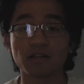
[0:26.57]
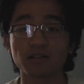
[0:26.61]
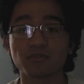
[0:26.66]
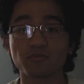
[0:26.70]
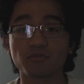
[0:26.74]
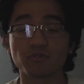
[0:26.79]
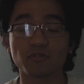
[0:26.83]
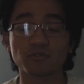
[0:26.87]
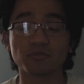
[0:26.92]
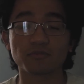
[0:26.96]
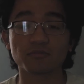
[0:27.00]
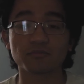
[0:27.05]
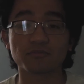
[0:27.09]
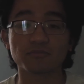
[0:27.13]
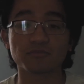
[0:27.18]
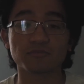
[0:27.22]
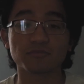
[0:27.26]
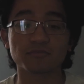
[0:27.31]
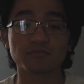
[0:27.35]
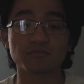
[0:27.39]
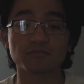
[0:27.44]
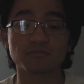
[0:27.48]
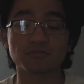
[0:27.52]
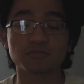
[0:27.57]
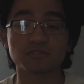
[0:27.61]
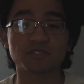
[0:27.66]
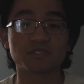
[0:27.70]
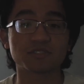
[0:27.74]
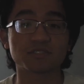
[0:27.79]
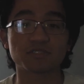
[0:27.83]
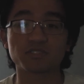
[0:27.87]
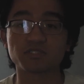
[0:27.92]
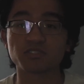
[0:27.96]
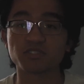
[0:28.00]
Well,
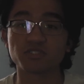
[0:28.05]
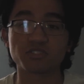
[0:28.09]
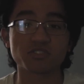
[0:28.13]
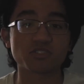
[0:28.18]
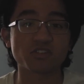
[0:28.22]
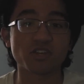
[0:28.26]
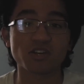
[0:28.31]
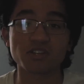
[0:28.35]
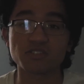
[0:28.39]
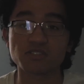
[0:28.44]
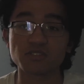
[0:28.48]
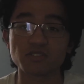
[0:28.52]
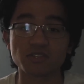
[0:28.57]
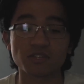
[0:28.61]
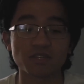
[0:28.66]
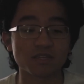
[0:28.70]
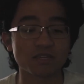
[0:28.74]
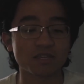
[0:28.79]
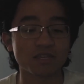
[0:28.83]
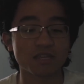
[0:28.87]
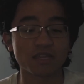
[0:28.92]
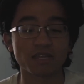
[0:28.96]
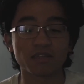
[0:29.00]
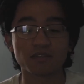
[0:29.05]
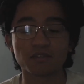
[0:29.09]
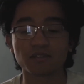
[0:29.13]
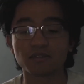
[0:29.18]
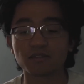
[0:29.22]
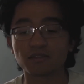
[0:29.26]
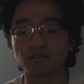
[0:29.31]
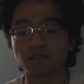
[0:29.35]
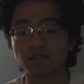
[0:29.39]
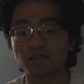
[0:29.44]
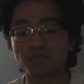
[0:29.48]
just discussing it
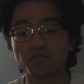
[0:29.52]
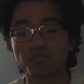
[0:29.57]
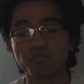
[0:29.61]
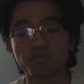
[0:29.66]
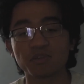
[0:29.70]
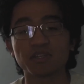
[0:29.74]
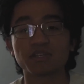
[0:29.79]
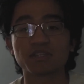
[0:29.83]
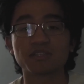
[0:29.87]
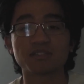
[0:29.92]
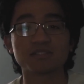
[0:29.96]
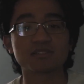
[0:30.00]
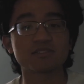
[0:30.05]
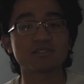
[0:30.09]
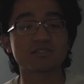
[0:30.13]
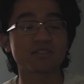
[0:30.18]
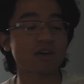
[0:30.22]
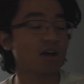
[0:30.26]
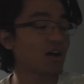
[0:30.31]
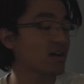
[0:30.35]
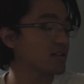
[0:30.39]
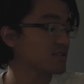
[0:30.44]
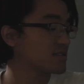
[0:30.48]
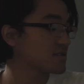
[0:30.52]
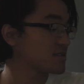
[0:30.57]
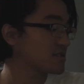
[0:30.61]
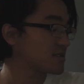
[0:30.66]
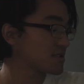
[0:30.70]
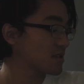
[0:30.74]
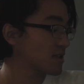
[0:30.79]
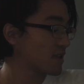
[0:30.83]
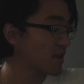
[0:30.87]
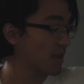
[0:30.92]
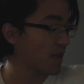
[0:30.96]
and opinions,
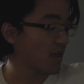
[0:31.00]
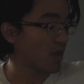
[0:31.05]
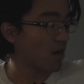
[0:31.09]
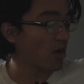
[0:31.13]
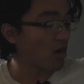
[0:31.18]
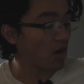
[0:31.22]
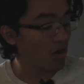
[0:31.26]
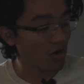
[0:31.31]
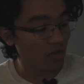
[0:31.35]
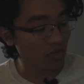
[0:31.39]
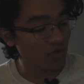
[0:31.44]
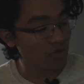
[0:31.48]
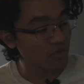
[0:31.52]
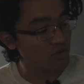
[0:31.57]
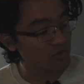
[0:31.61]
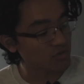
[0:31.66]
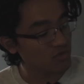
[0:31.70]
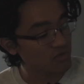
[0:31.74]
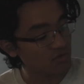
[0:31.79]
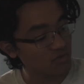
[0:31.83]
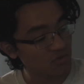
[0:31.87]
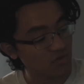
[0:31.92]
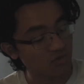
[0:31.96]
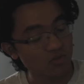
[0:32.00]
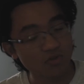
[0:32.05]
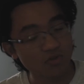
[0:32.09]
thoughts, all that